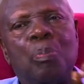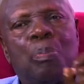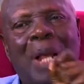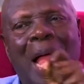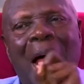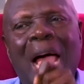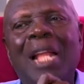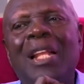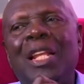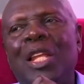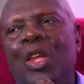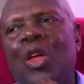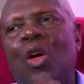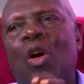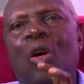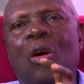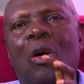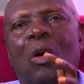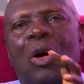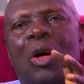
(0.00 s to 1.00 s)
plan
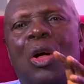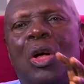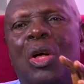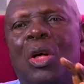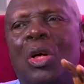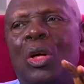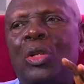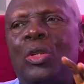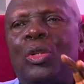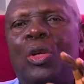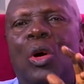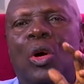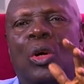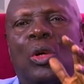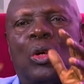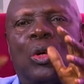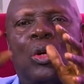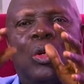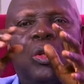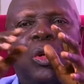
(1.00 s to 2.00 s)
your,
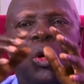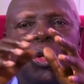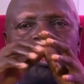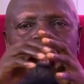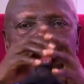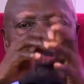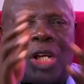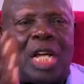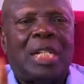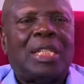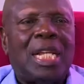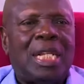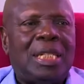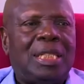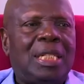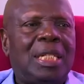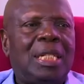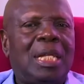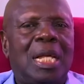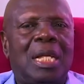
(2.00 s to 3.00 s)
your, your
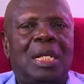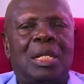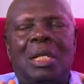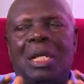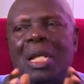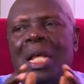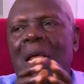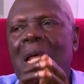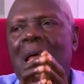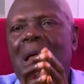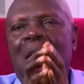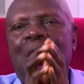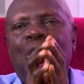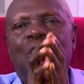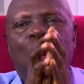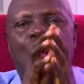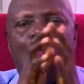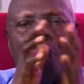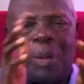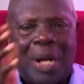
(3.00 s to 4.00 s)
strategy and, and
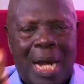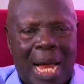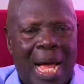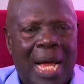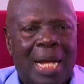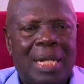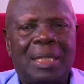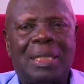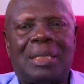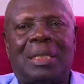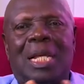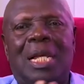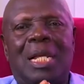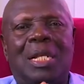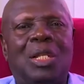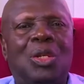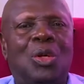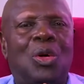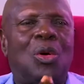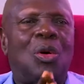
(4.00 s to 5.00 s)
your plans
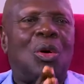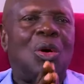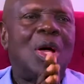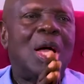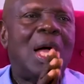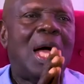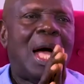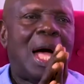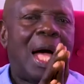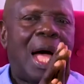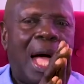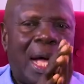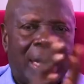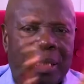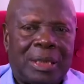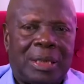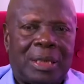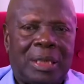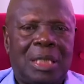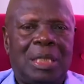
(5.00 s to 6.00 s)
and your
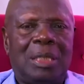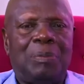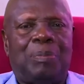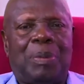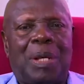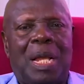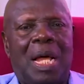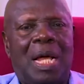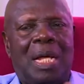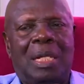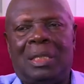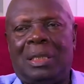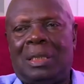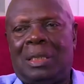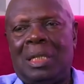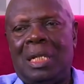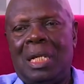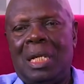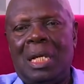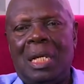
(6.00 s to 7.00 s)
action plans